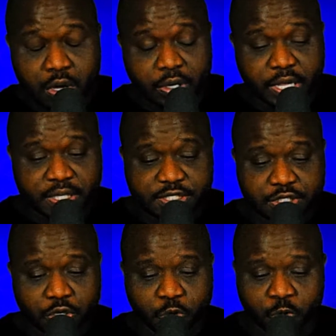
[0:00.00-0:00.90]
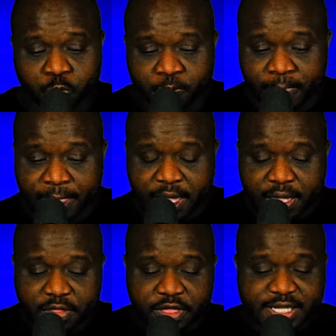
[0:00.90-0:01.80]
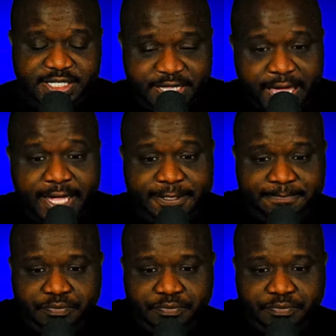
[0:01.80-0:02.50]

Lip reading: Okay, so there's that.